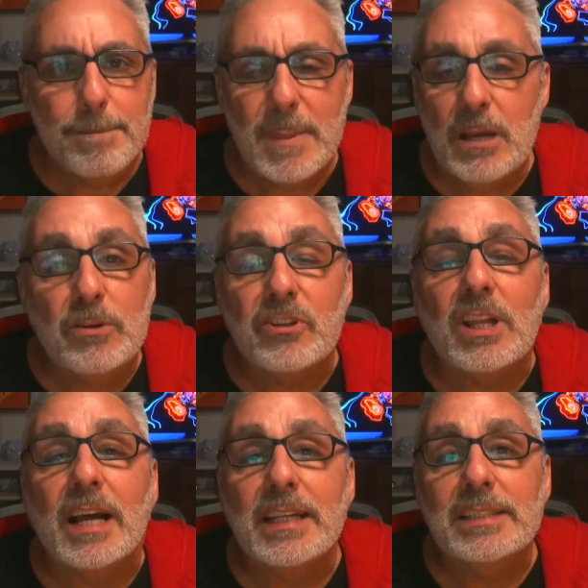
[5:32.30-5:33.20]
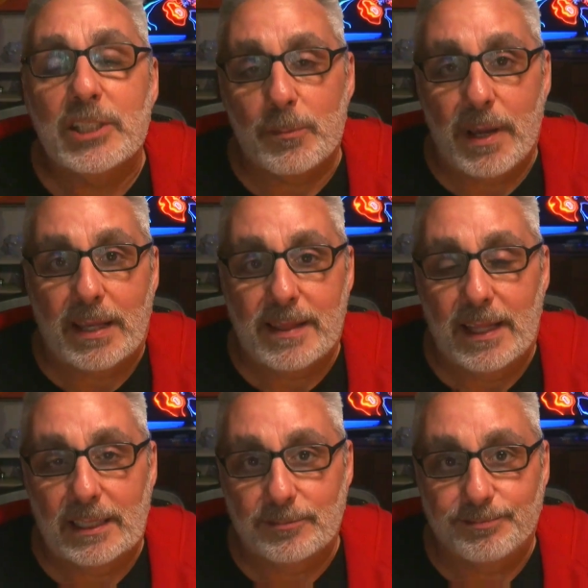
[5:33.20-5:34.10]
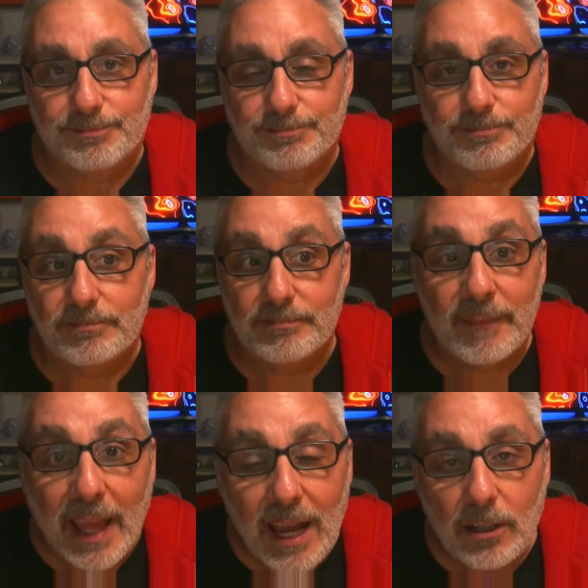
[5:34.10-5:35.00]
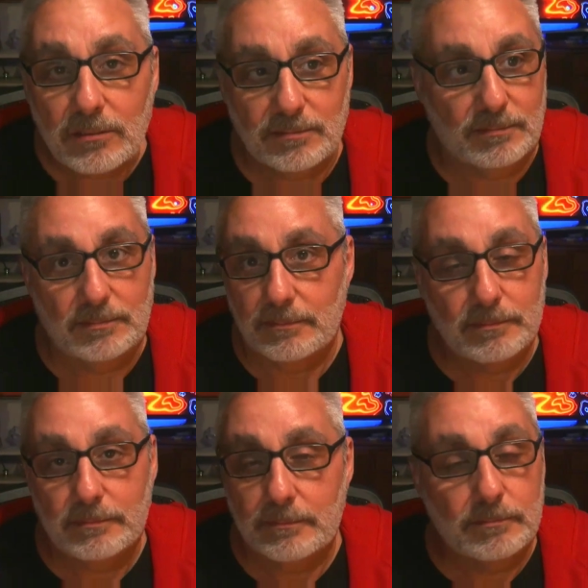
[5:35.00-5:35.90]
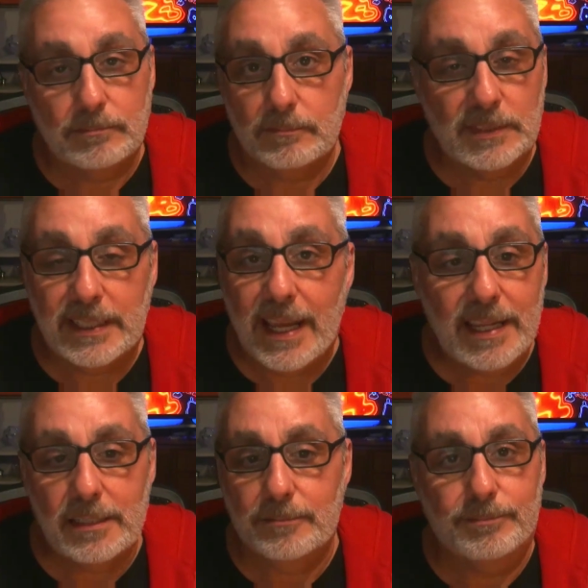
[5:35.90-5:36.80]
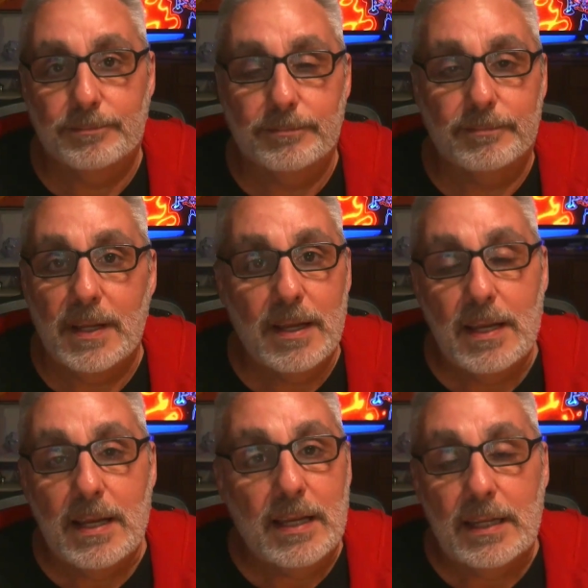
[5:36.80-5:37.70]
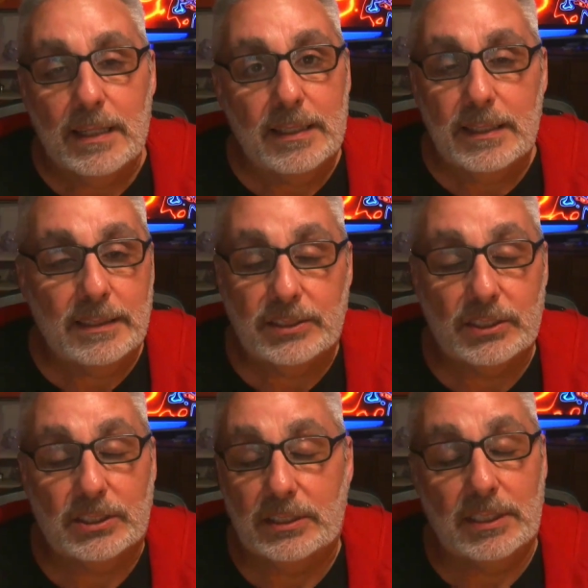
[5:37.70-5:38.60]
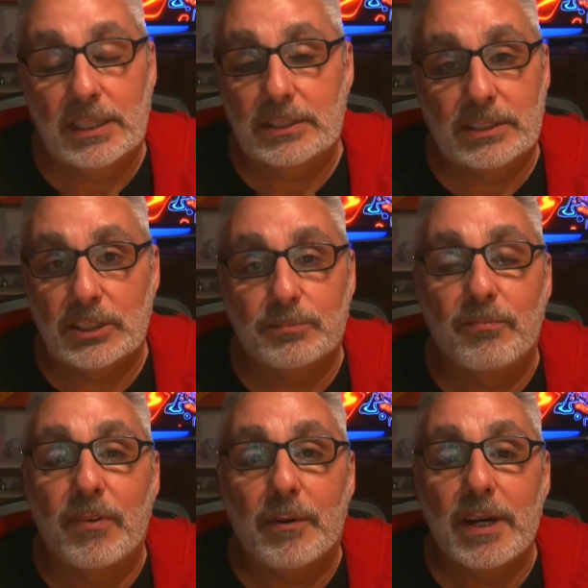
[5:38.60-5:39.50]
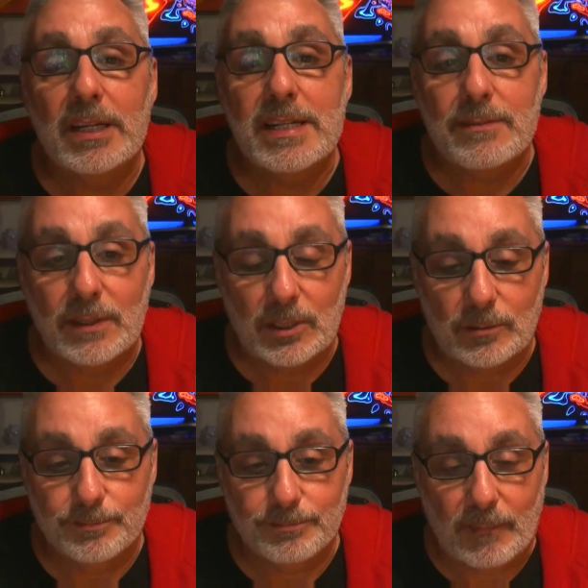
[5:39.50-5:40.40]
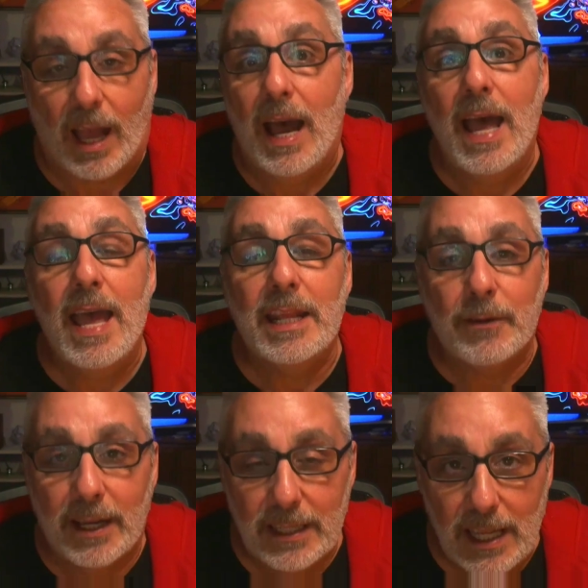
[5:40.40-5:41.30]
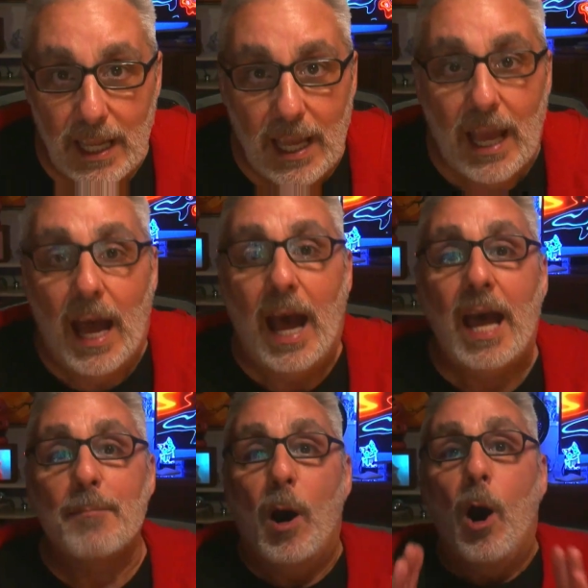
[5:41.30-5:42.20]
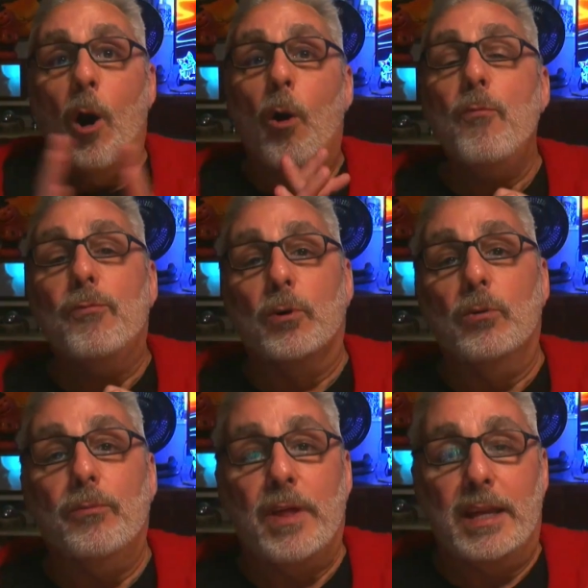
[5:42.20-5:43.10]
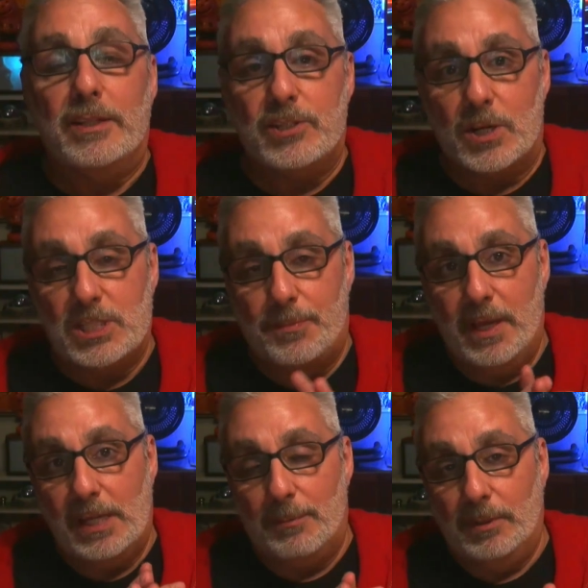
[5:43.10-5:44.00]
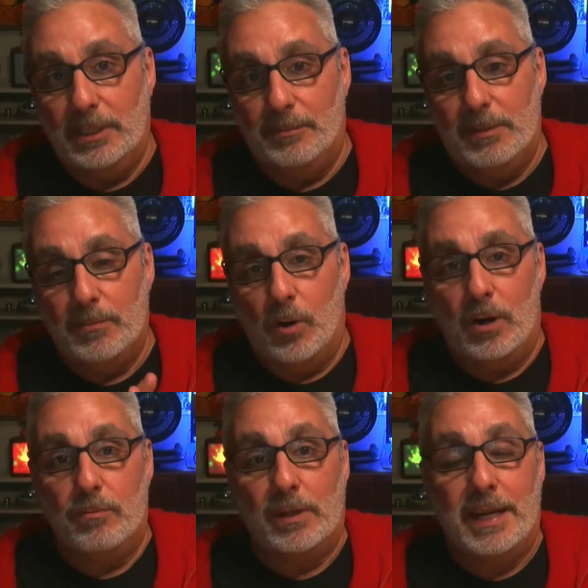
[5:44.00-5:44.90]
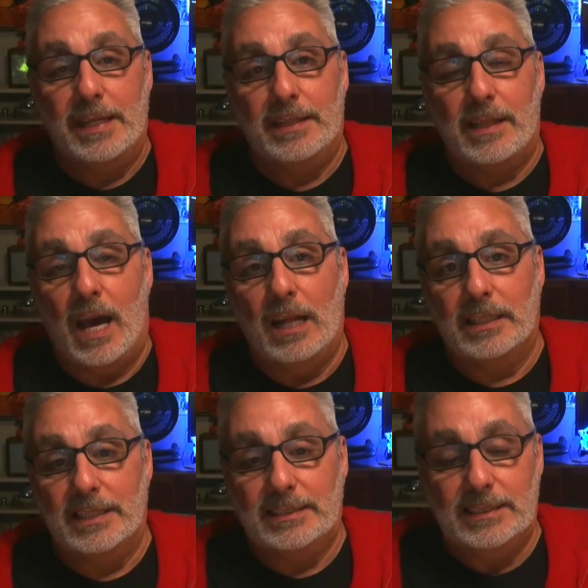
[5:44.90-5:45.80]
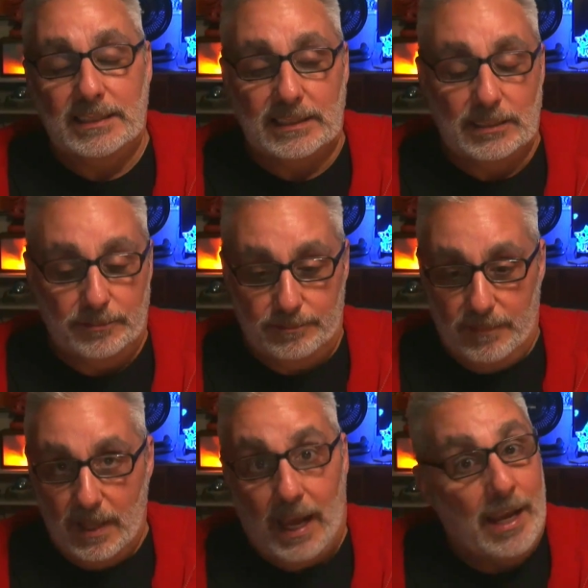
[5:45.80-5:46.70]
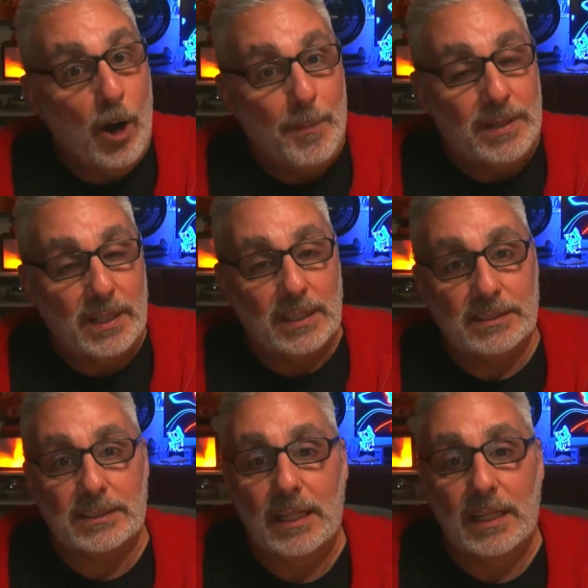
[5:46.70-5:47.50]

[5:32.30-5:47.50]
It was a lot easier back then. Now, today, it's just very difficult. Anyway, I am hopeful that it starts to pick up a little bit more getting into the holiday season. I hope it does.